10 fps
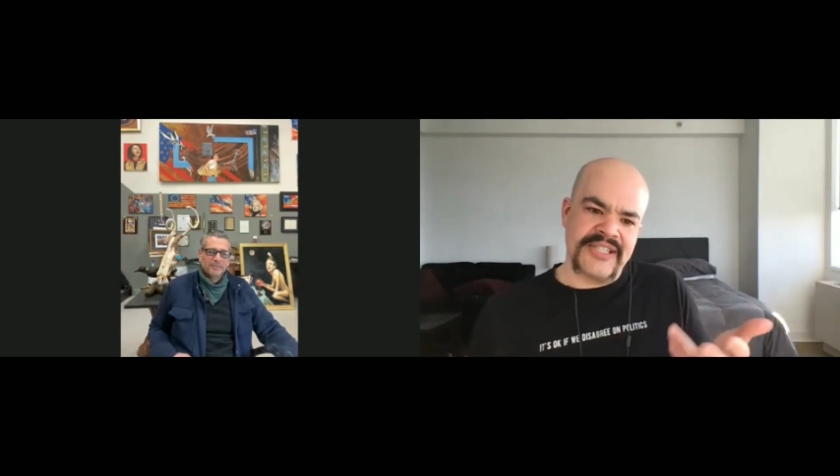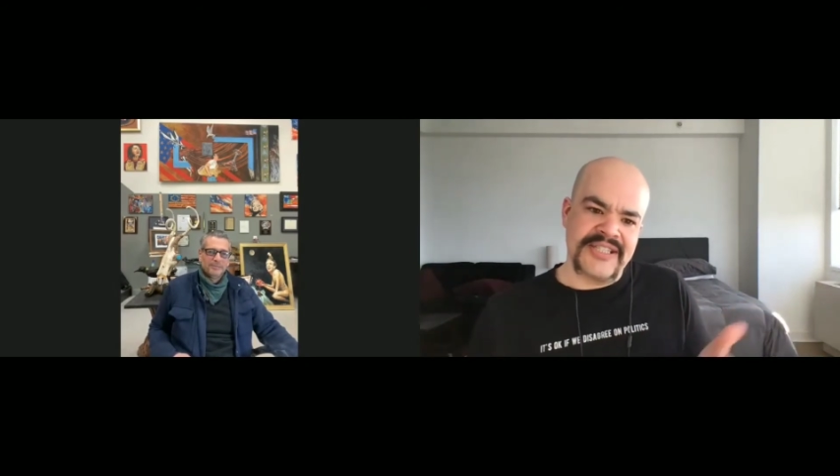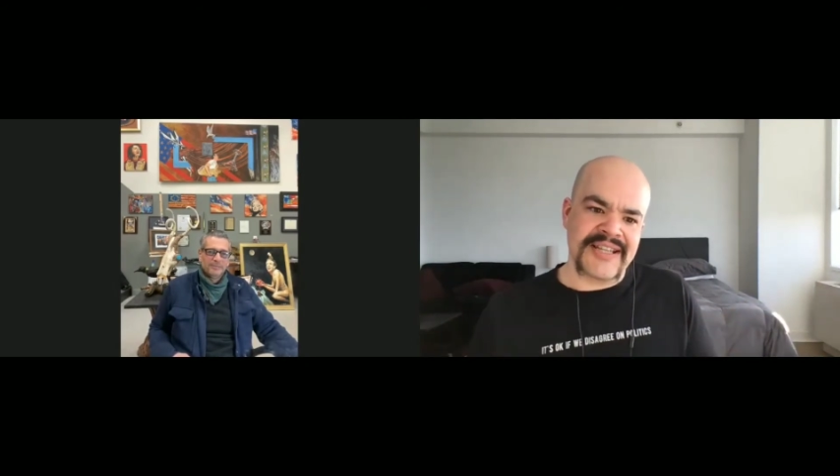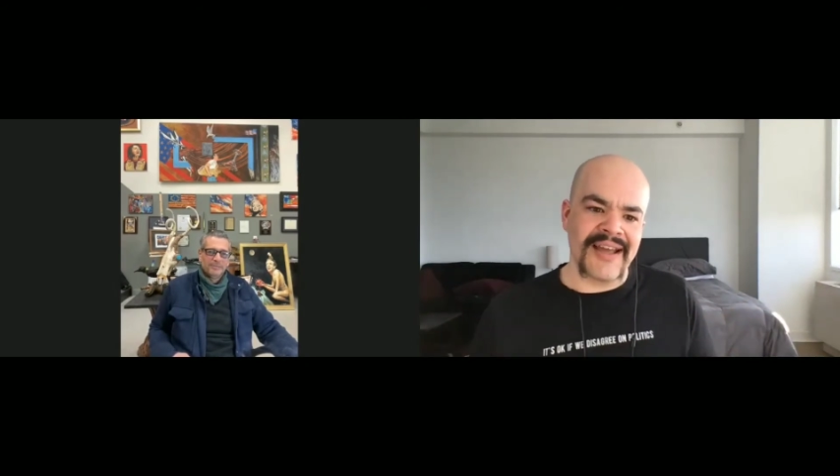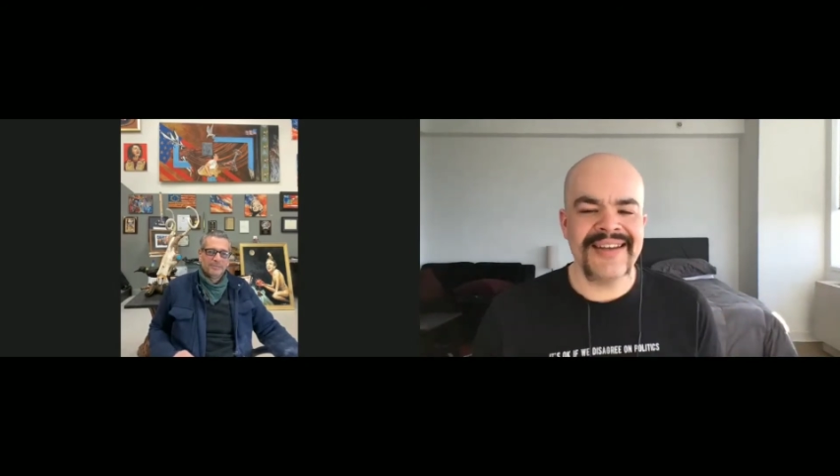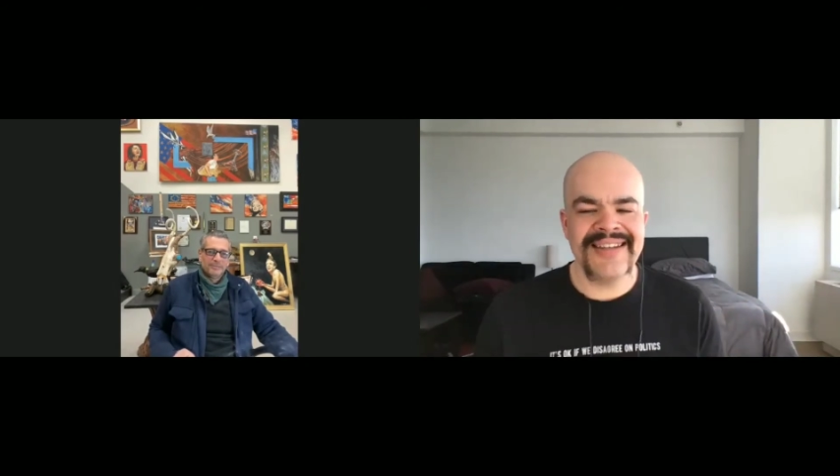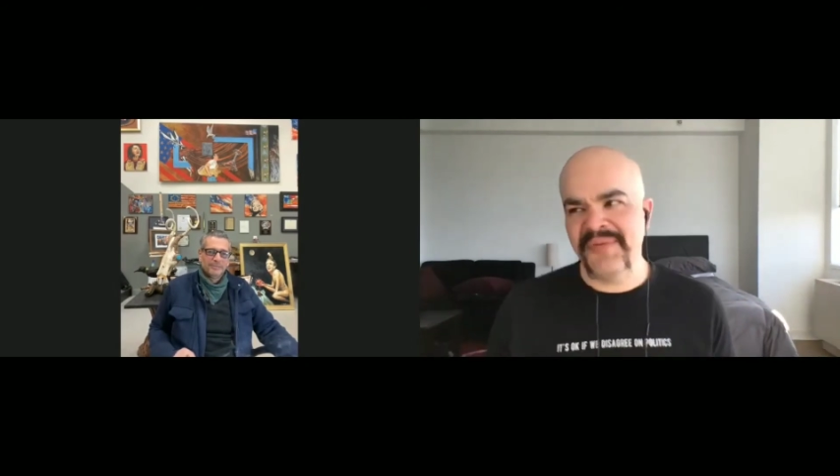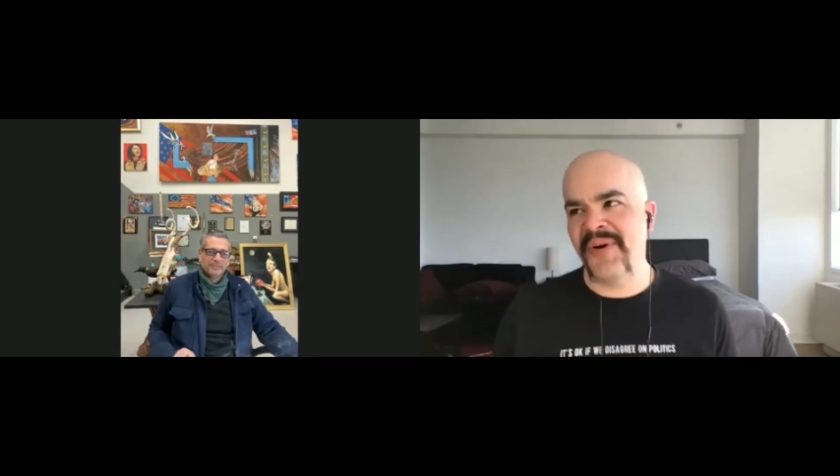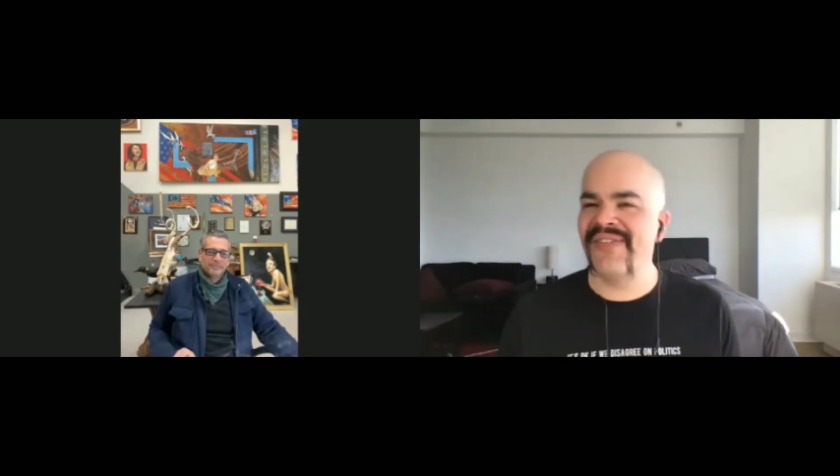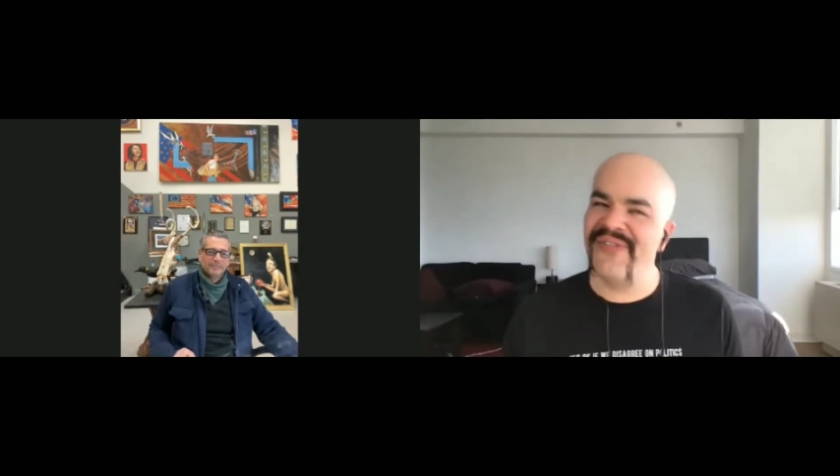She's like, I didn't
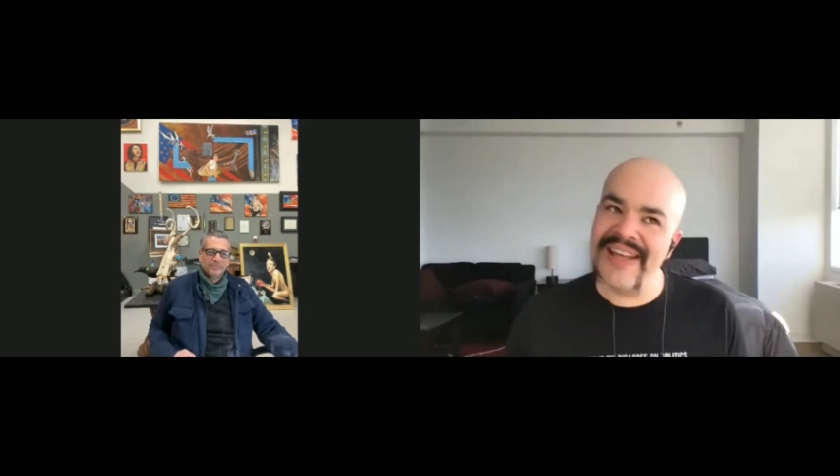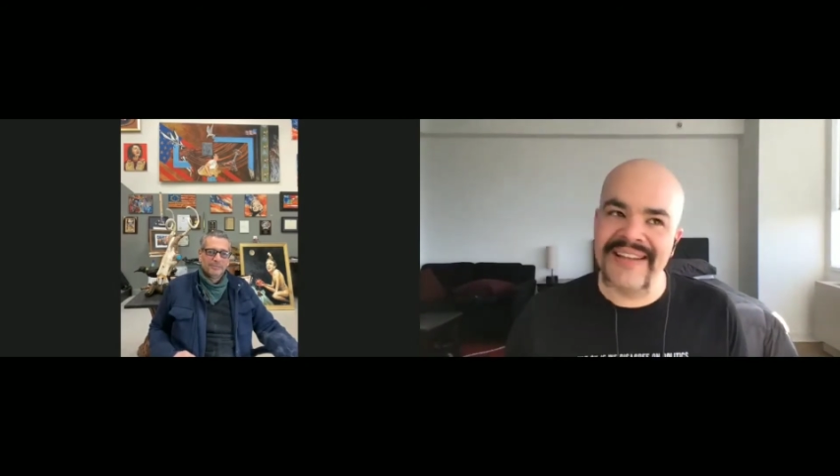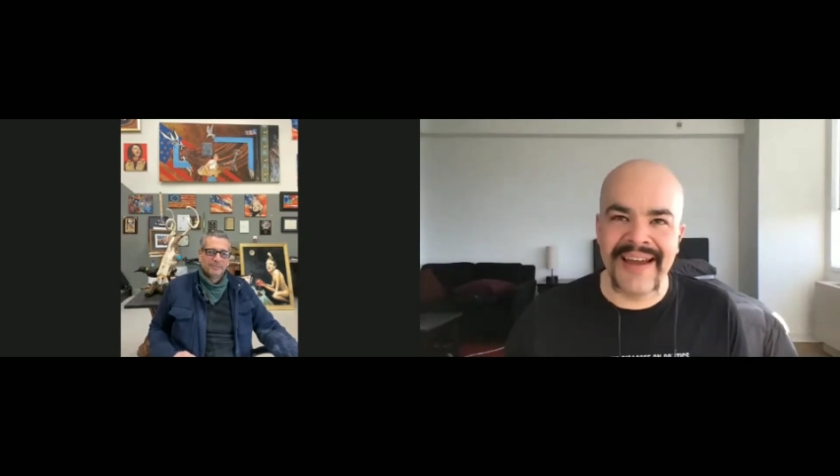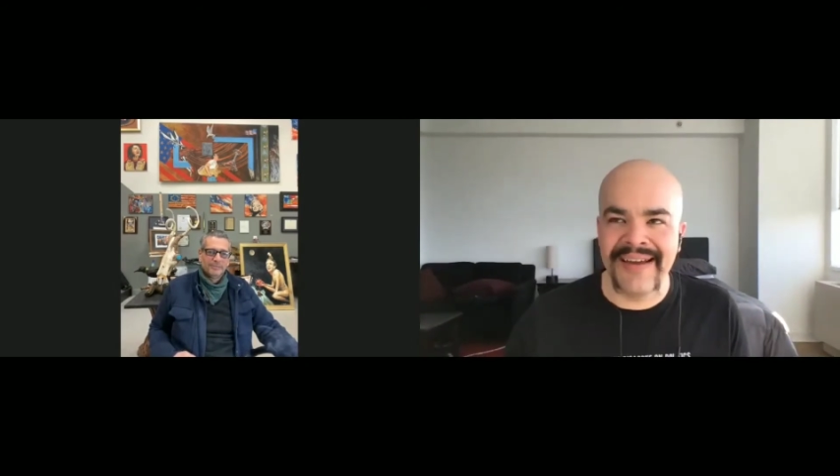want to feel like